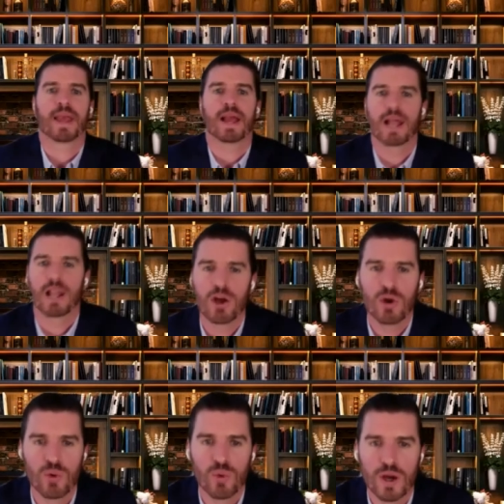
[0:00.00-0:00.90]

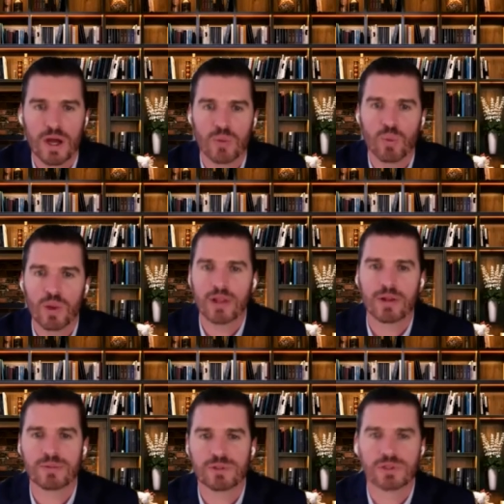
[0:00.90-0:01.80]
Hello and
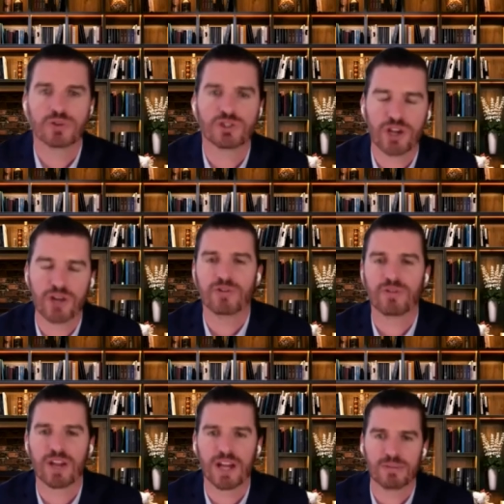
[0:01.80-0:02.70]
welcome to
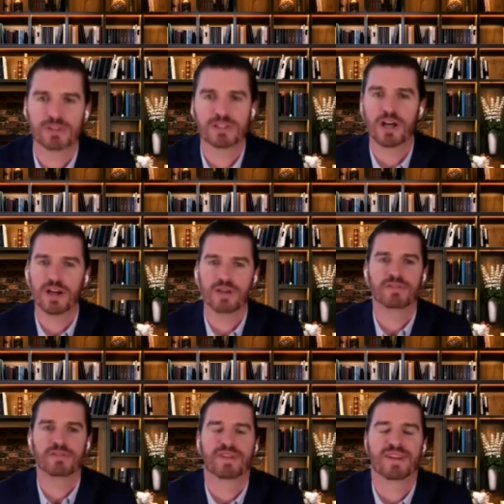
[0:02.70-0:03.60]
Regenerative Cannabis
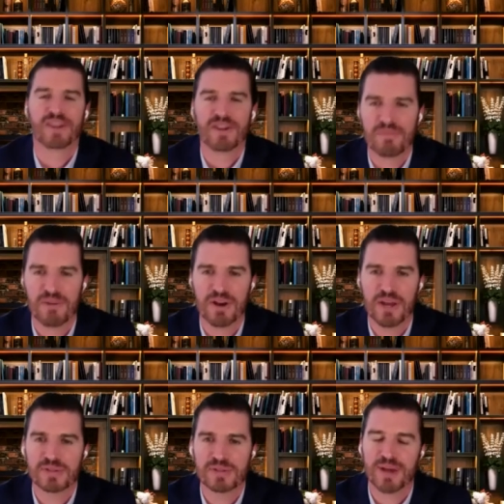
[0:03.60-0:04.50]
Live. My
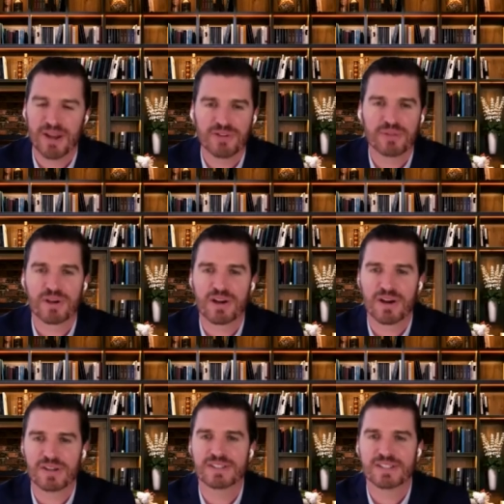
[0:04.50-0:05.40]
name is Patrick
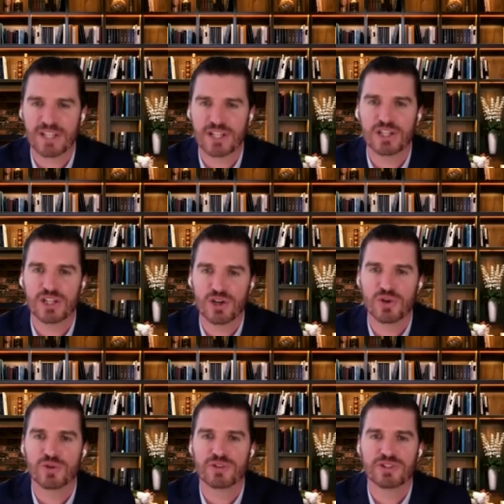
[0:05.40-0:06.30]
McCartan,
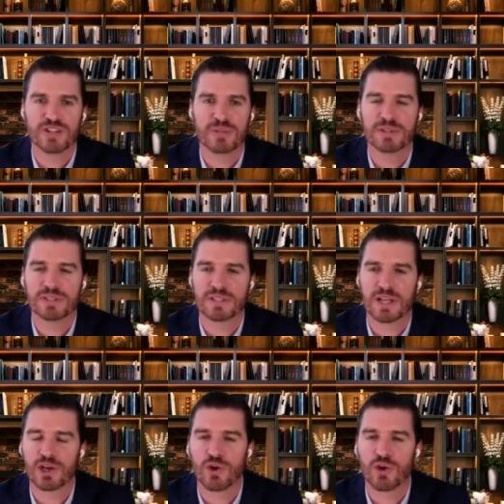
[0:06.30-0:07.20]
CEO of Regennabis
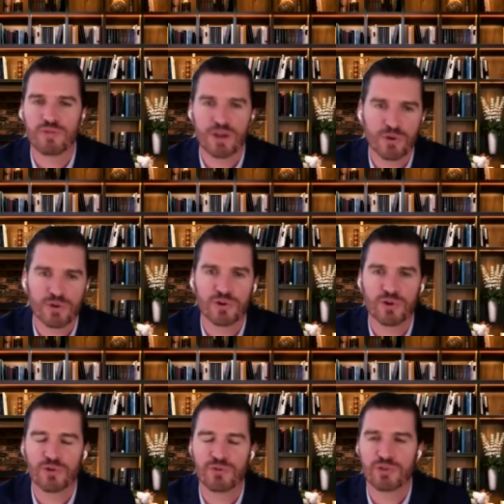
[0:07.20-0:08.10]
and co founder
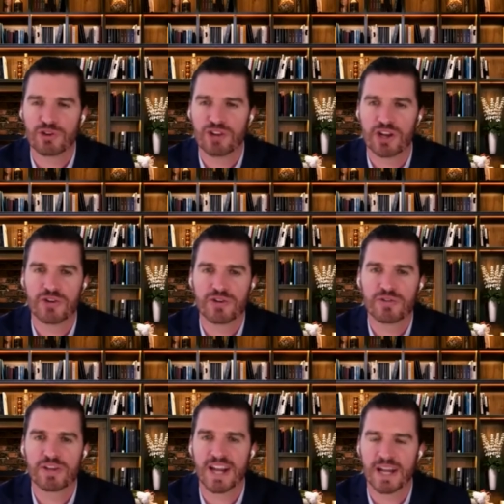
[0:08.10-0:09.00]
of
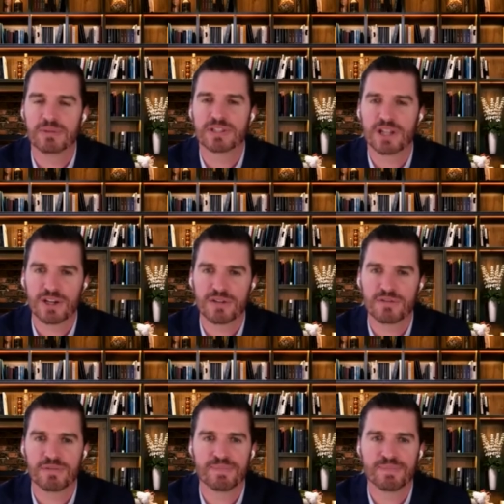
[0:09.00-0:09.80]
Regenerative Cannabis Live.